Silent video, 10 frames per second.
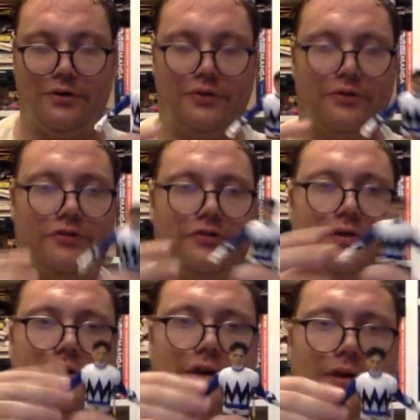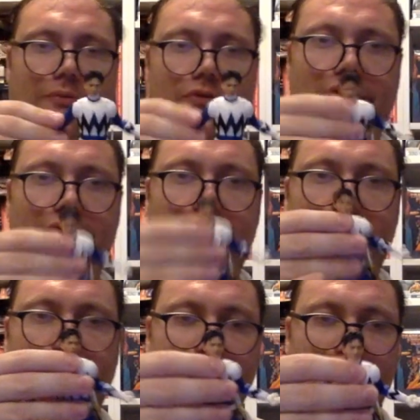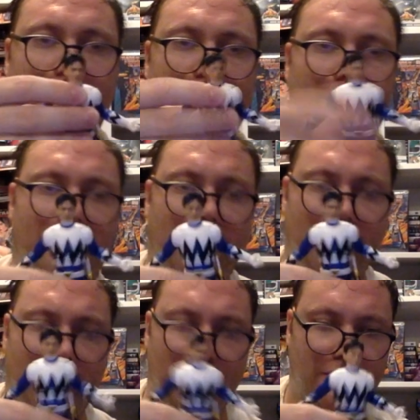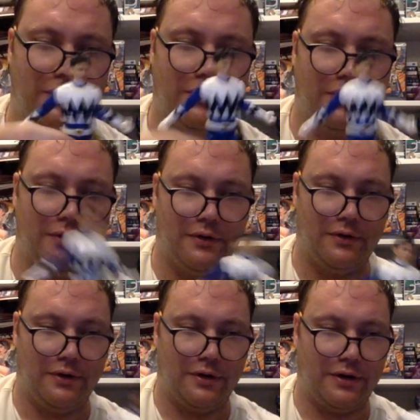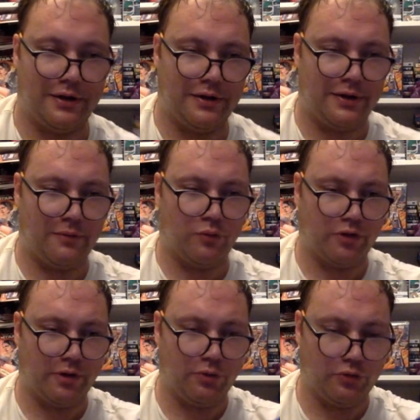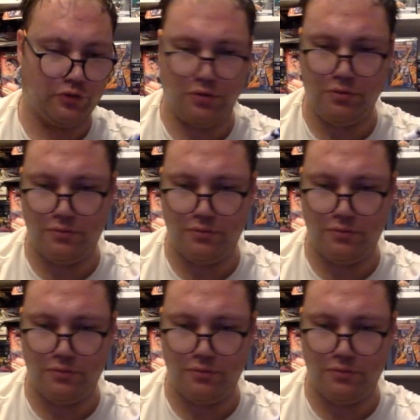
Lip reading: Slip that on there. And then what I will do